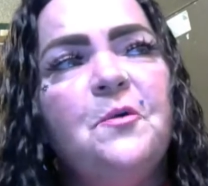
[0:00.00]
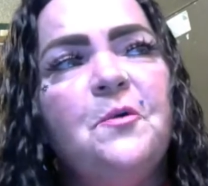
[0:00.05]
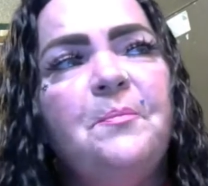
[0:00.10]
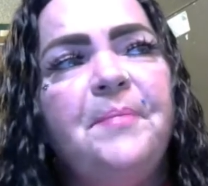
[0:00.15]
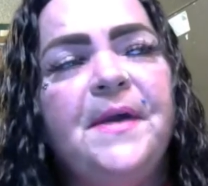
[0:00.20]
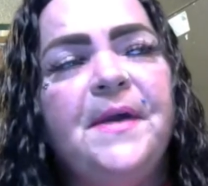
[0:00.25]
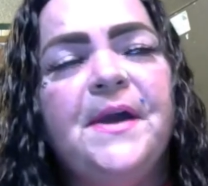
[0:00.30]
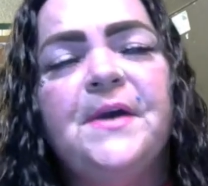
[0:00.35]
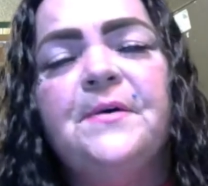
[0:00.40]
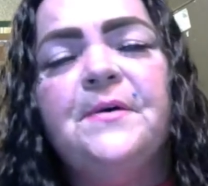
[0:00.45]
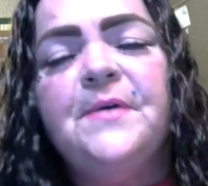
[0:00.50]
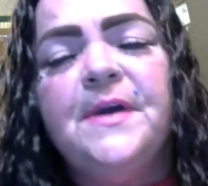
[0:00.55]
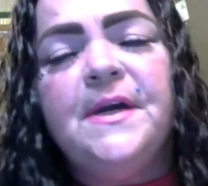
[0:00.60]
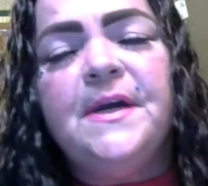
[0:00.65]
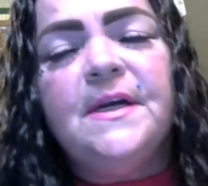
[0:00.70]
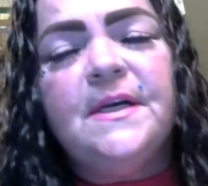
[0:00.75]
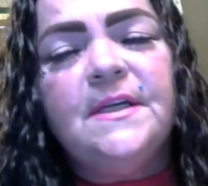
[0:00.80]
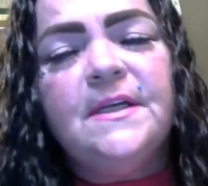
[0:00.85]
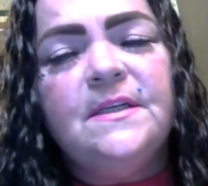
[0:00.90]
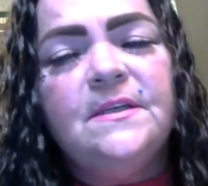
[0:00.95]

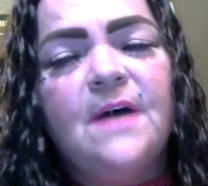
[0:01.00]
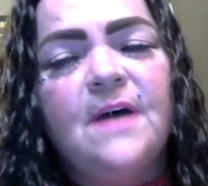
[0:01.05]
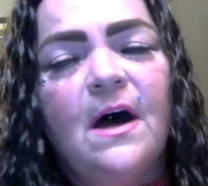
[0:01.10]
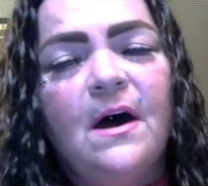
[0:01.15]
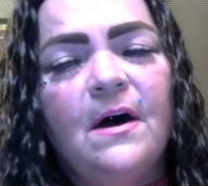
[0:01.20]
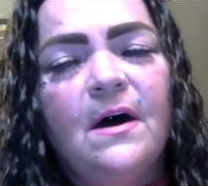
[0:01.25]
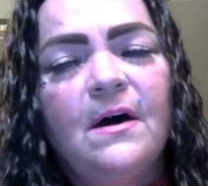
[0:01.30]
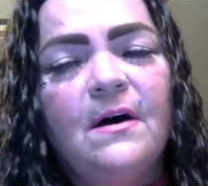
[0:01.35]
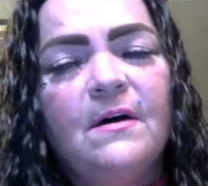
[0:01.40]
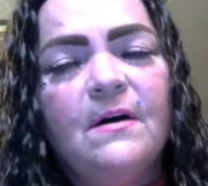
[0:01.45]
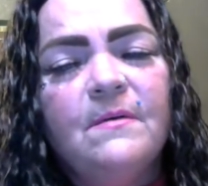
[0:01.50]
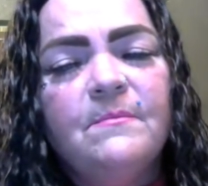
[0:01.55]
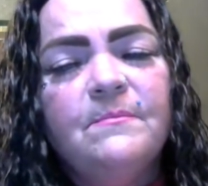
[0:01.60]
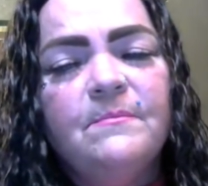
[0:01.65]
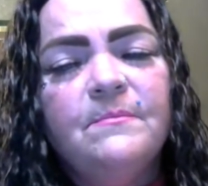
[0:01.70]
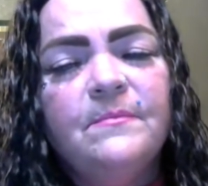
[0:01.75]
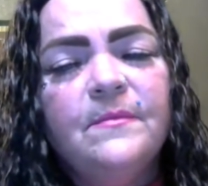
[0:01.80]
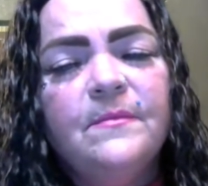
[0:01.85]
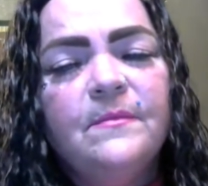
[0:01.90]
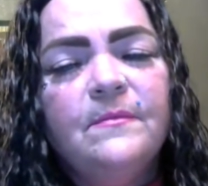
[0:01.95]
period
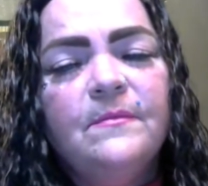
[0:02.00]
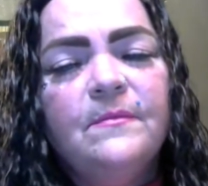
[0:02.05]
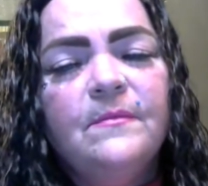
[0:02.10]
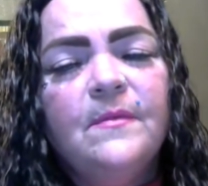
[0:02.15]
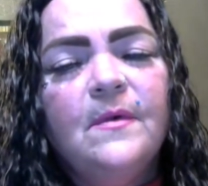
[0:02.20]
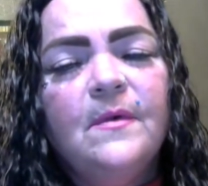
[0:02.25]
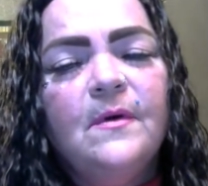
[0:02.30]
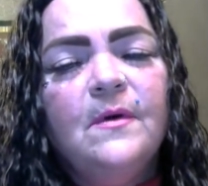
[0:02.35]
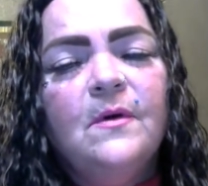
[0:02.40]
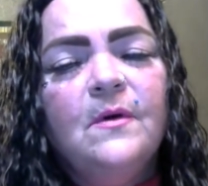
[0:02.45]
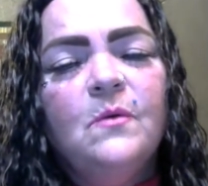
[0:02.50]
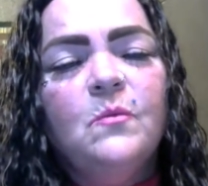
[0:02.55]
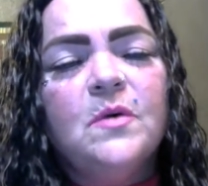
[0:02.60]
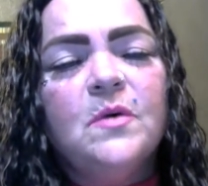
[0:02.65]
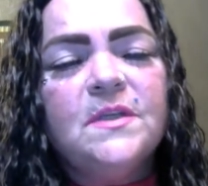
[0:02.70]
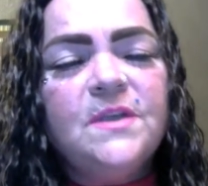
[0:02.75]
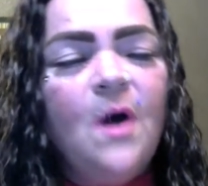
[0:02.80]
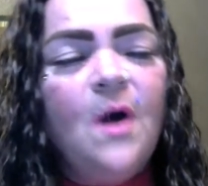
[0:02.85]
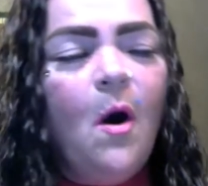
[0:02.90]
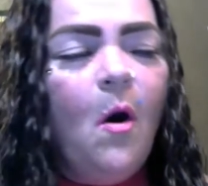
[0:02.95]
um,
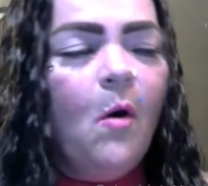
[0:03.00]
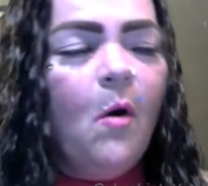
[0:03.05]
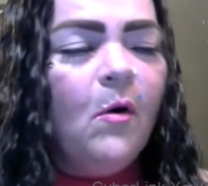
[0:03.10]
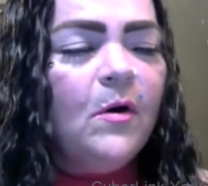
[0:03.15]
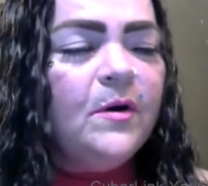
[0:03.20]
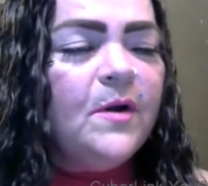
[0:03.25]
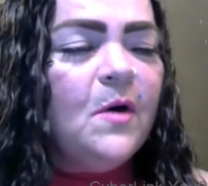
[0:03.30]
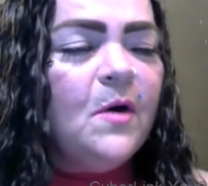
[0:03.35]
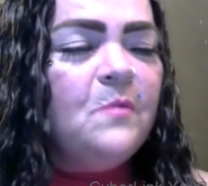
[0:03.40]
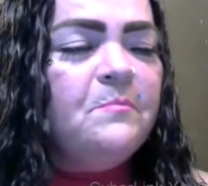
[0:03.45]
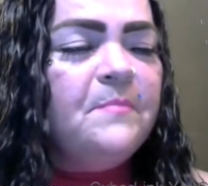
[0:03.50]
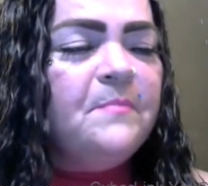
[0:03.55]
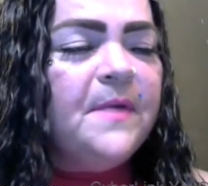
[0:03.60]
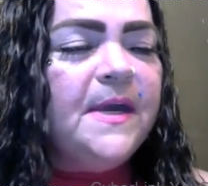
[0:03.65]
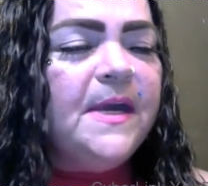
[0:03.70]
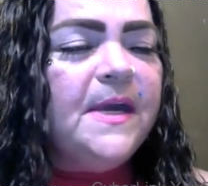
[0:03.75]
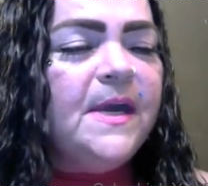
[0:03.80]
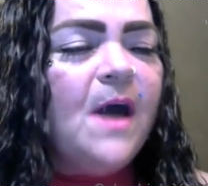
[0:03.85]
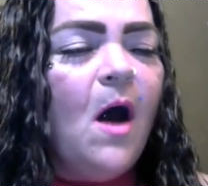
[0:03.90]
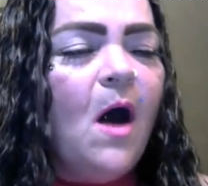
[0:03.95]
was hard on
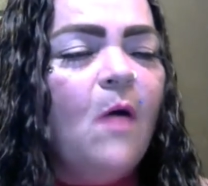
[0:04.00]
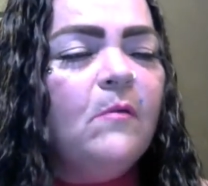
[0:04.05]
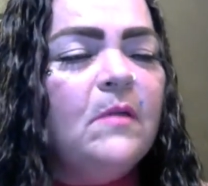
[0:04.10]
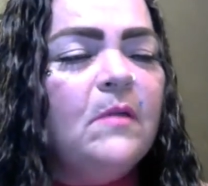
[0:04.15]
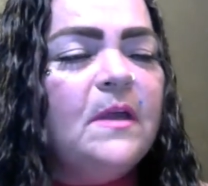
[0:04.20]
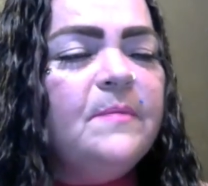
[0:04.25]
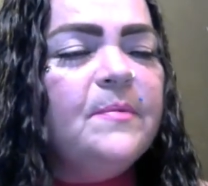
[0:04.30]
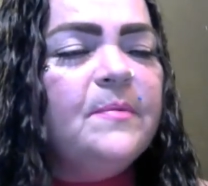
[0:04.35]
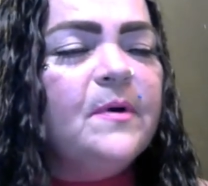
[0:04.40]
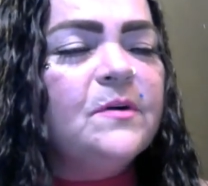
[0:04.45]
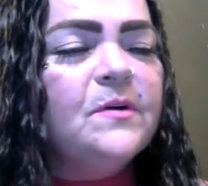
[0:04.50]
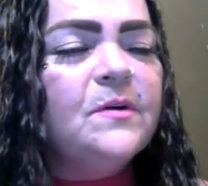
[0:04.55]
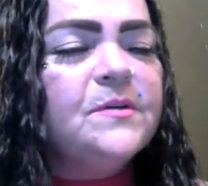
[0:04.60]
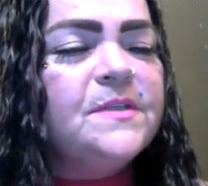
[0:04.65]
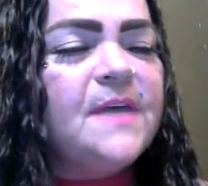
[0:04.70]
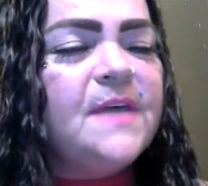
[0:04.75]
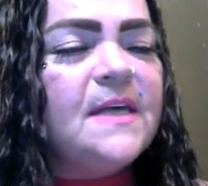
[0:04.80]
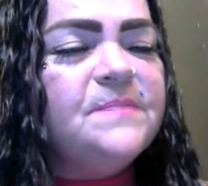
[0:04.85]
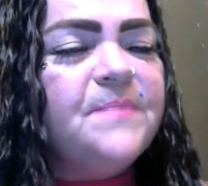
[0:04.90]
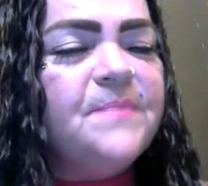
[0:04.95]
me only because
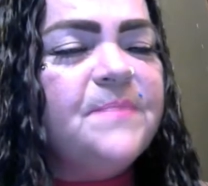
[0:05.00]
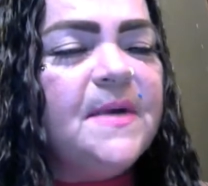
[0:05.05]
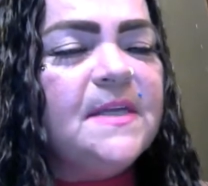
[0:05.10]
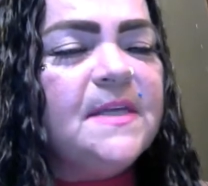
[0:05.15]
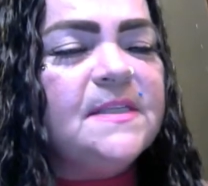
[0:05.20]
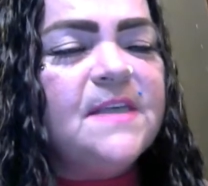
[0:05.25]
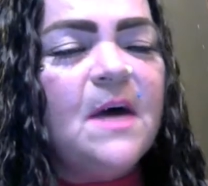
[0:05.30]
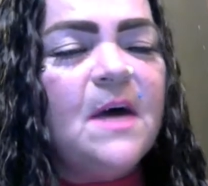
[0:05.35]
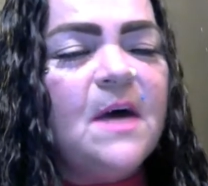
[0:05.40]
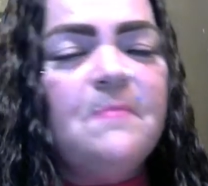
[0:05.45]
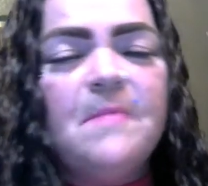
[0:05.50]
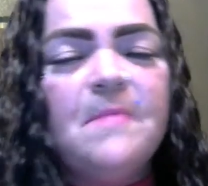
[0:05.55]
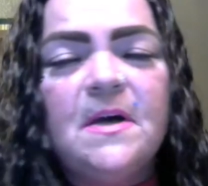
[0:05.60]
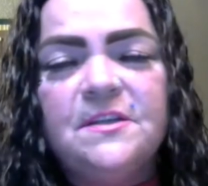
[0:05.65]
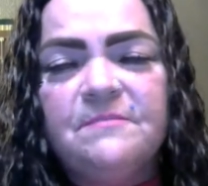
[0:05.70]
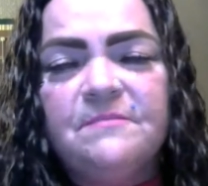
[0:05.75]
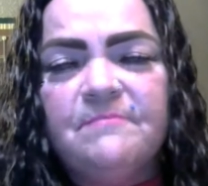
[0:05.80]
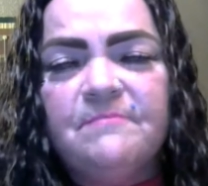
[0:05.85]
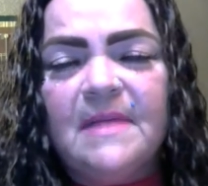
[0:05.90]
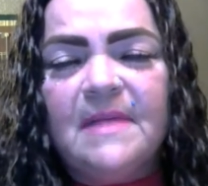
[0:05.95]
I spent so
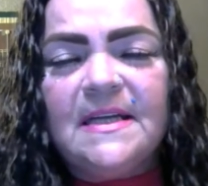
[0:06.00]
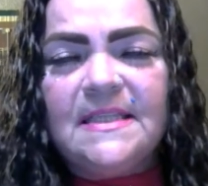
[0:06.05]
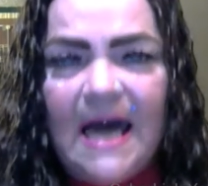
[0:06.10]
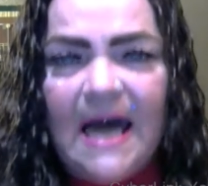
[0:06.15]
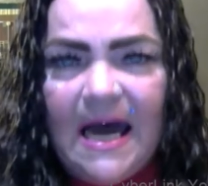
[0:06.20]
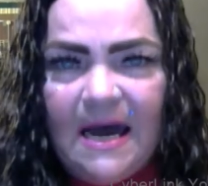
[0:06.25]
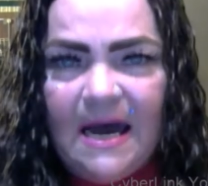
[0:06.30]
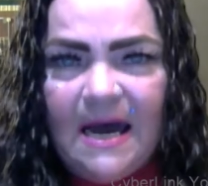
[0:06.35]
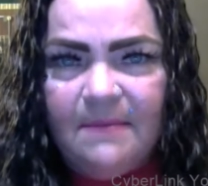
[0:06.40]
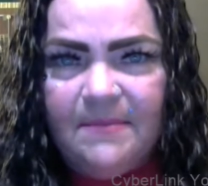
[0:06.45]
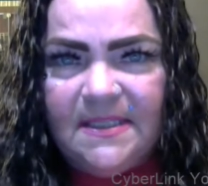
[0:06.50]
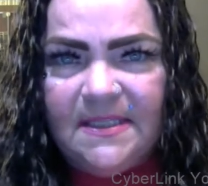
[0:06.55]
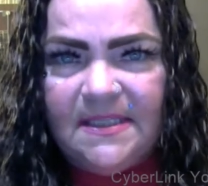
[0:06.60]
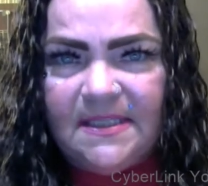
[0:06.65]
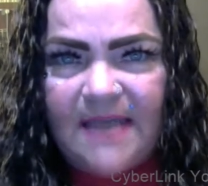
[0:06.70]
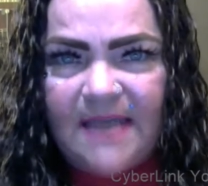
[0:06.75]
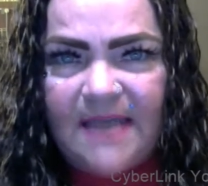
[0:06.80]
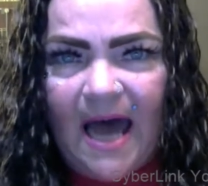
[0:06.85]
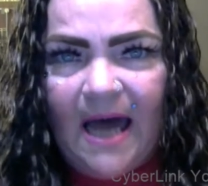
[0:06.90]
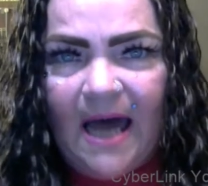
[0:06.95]
much of my time in
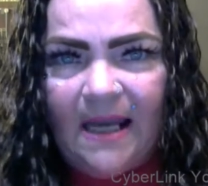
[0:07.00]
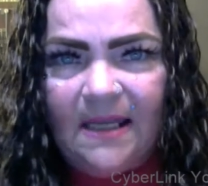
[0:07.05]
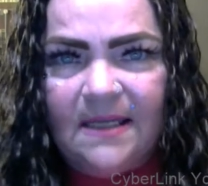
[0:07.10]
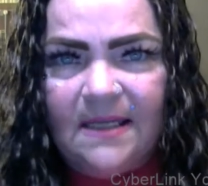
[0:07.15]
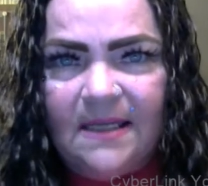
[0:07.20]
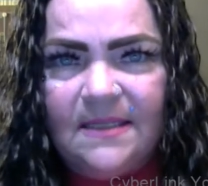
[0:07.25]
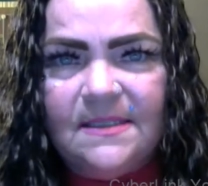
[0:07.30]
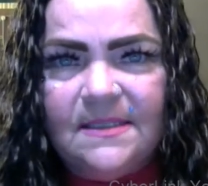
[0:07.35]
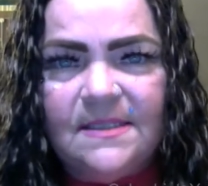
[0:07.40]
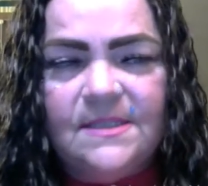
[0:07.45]
silence.